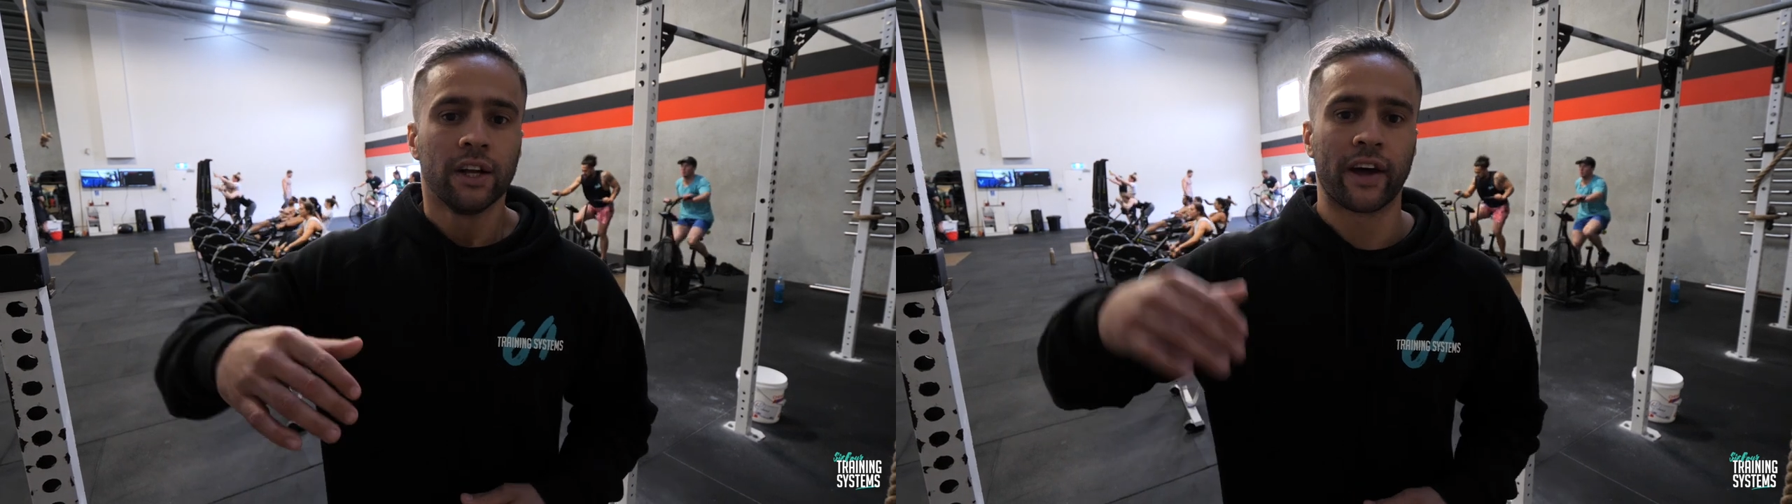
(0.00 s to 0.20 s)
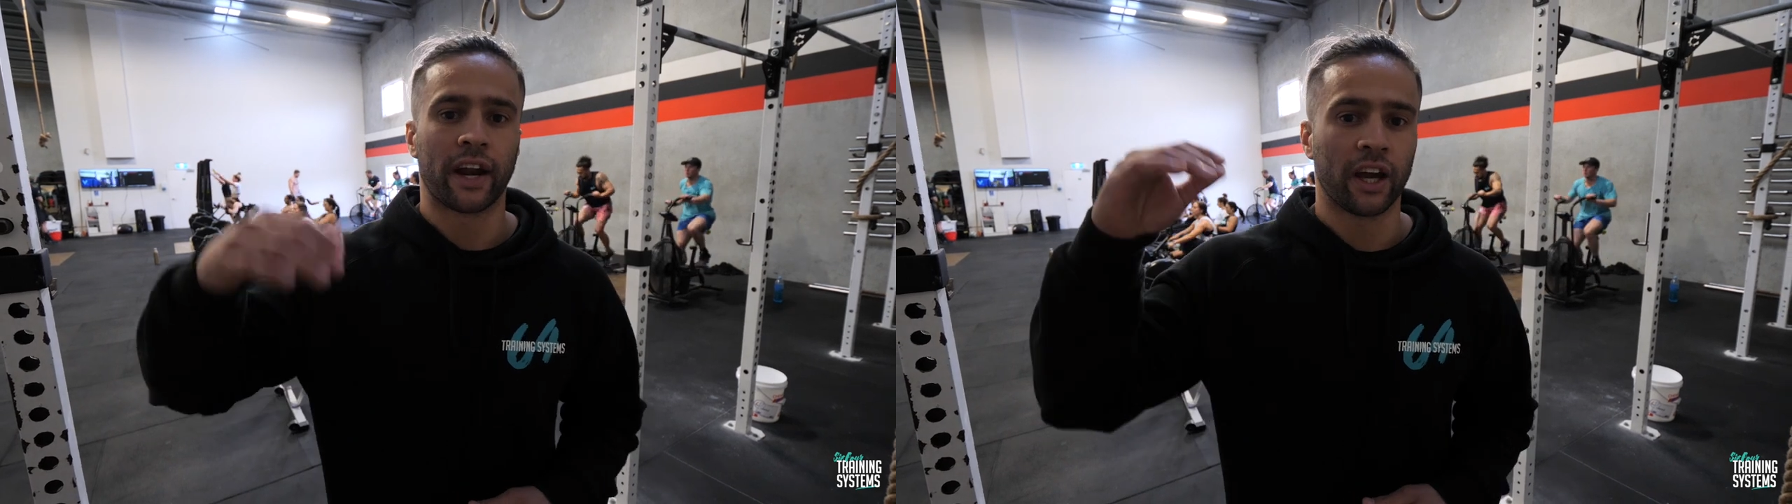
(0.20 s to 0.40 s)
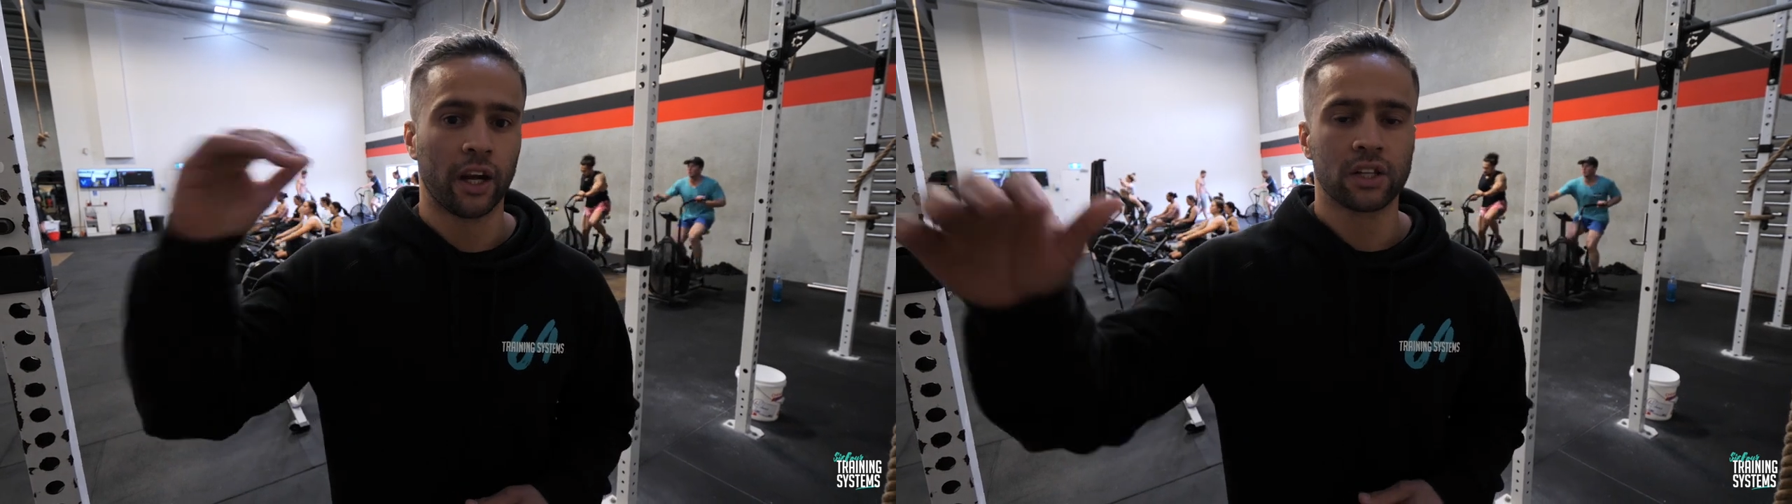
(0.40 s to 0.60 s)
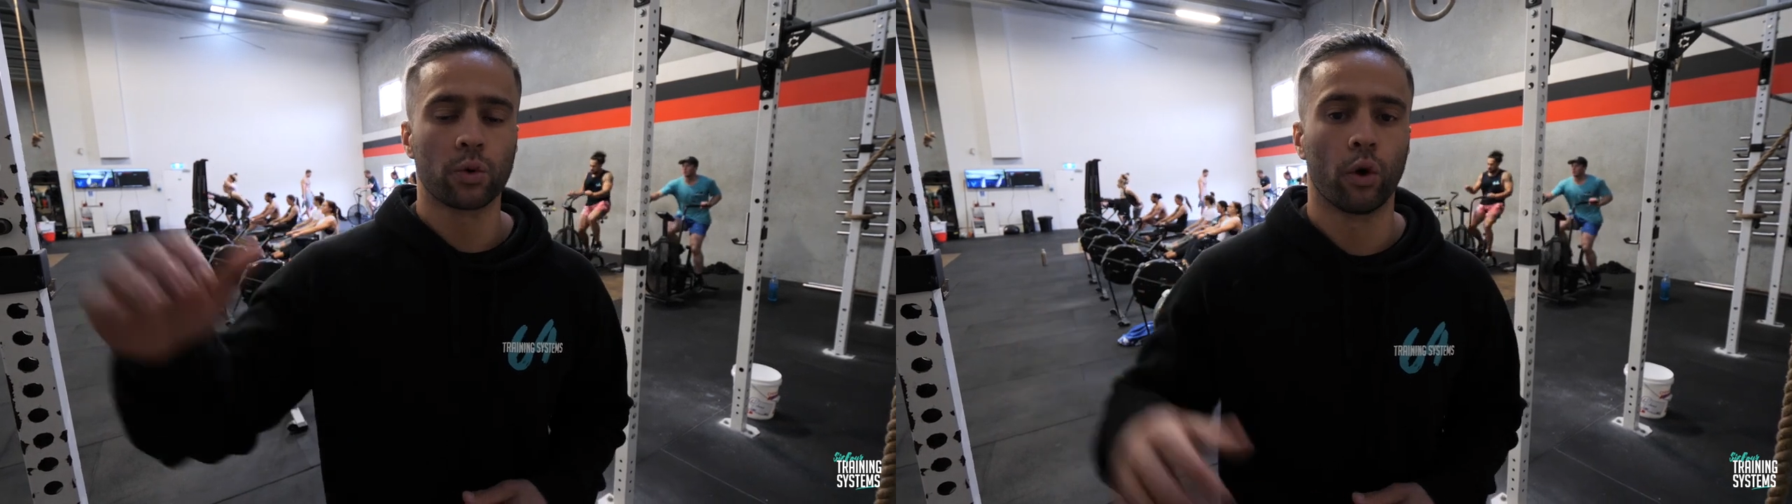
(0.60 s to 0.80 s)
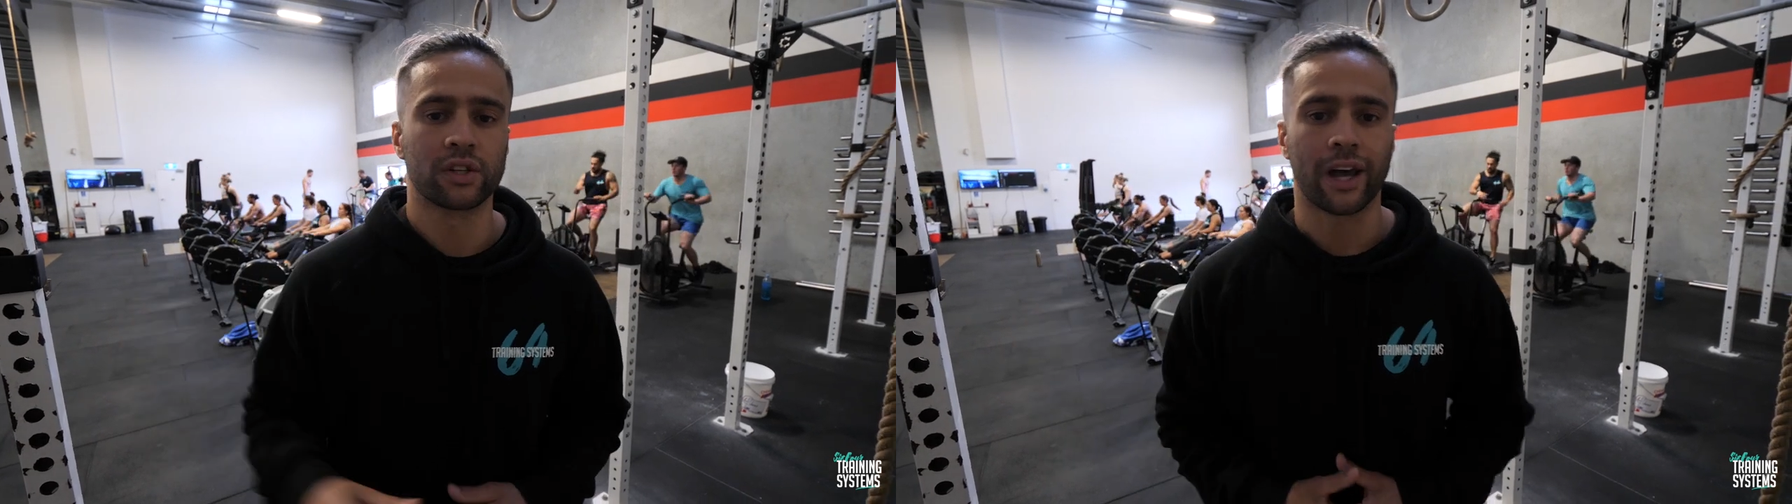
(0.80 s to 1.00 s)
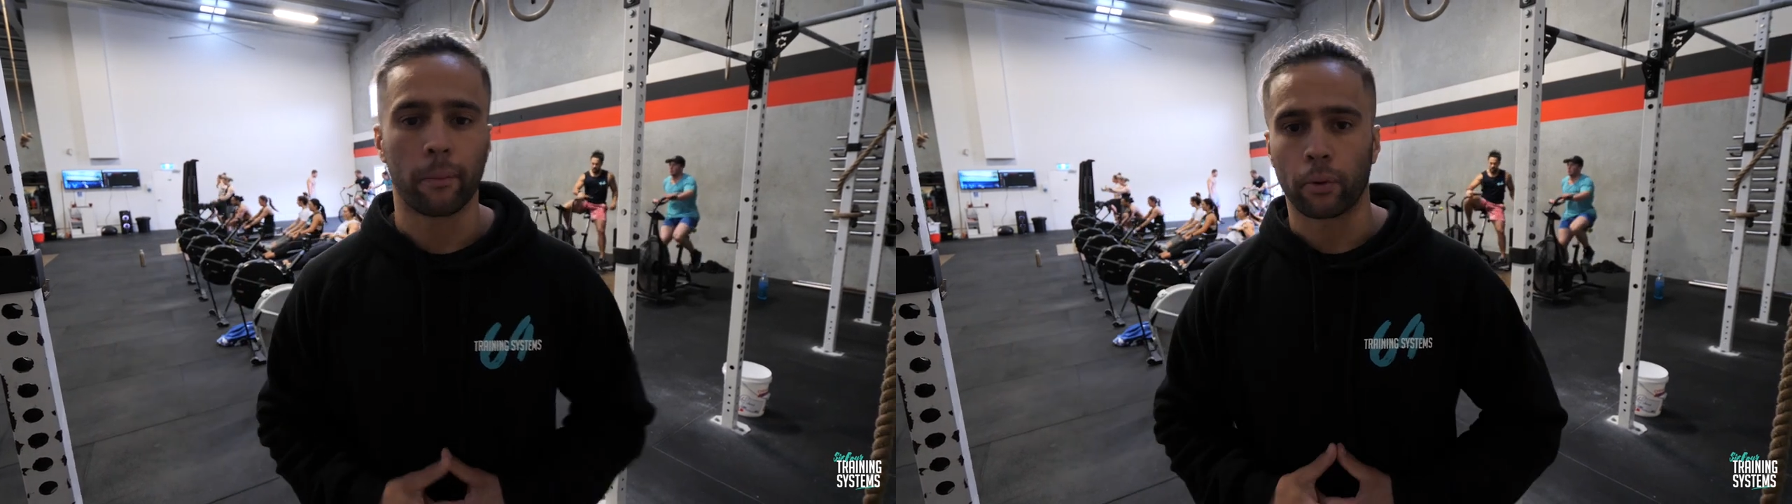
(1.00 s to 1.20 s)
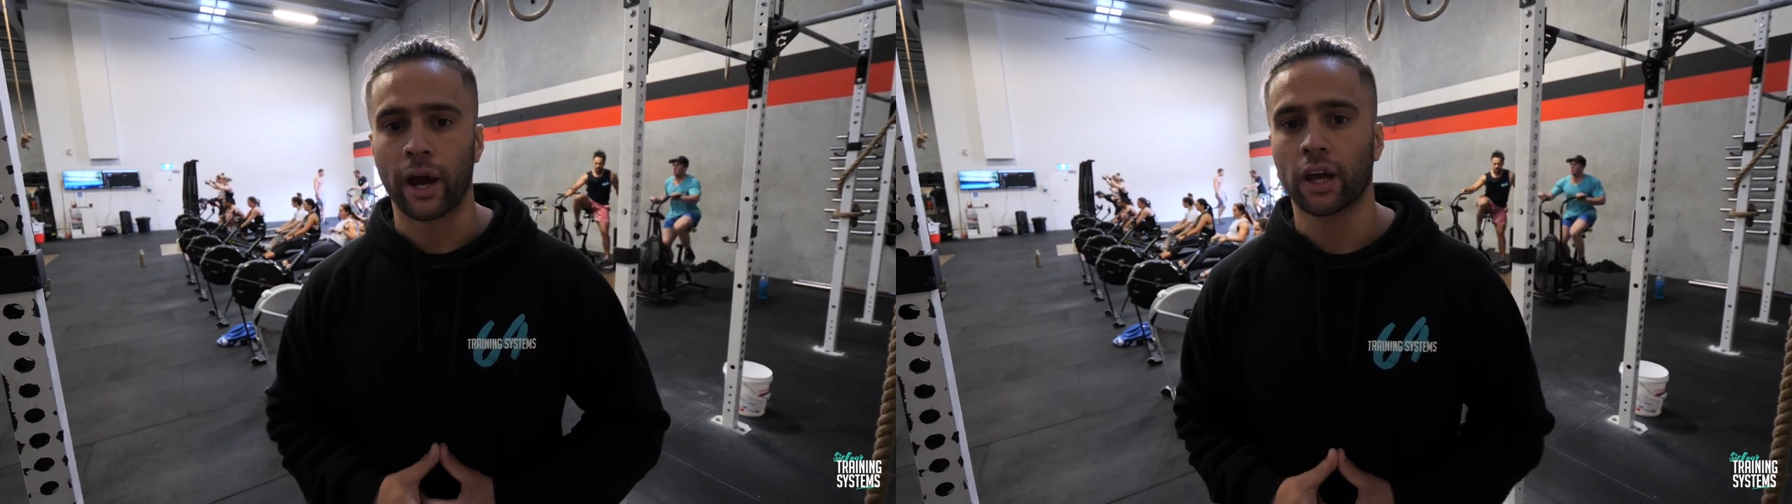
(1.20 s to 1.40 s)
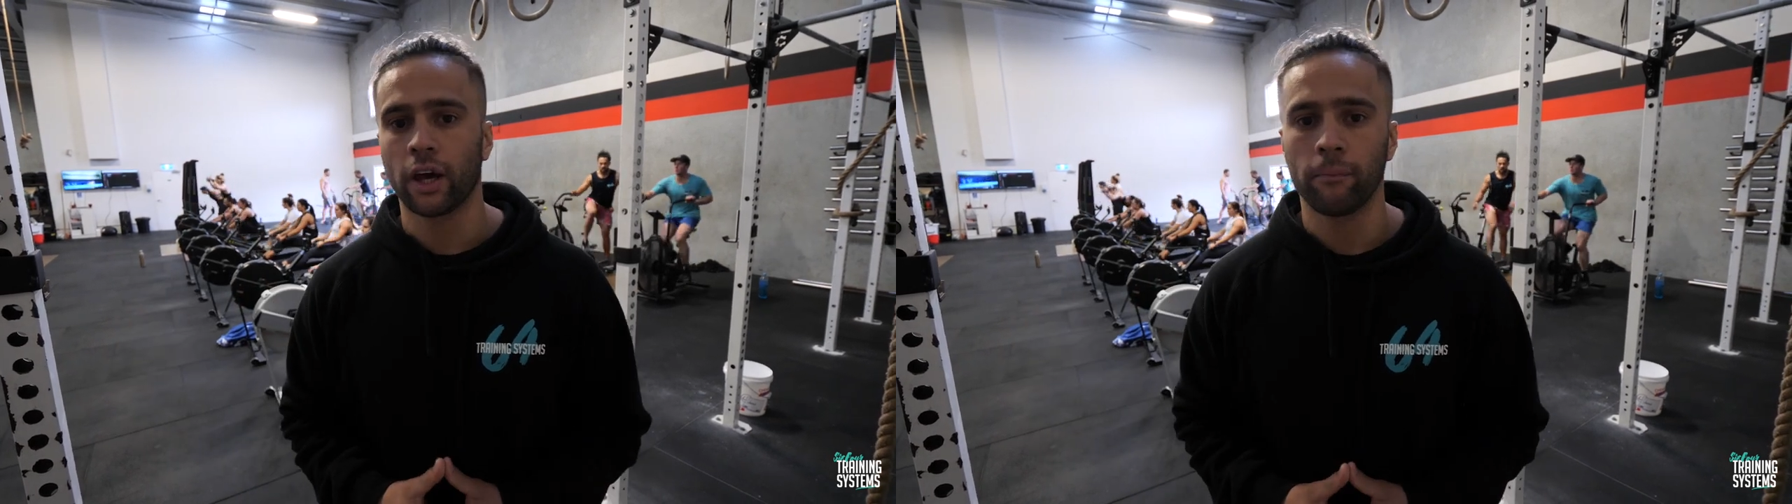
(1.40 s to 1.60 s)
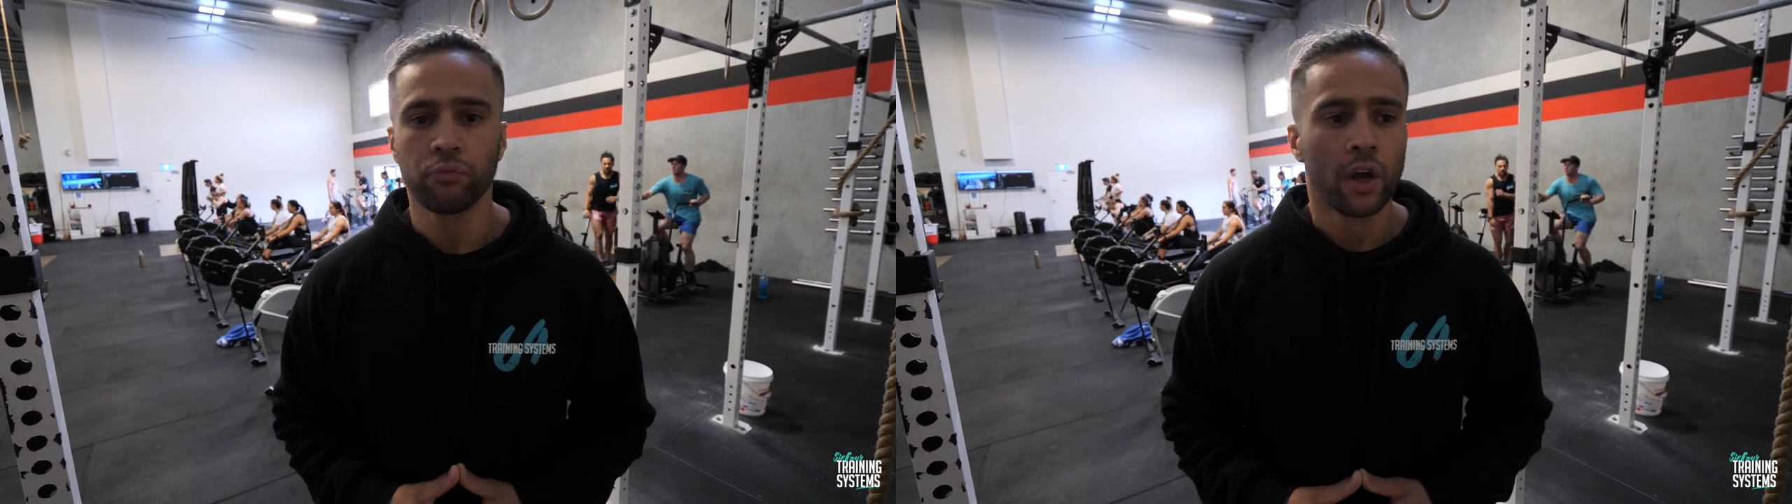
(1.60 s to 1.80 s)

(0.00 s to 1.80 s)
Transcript: that are heading towards that bracket,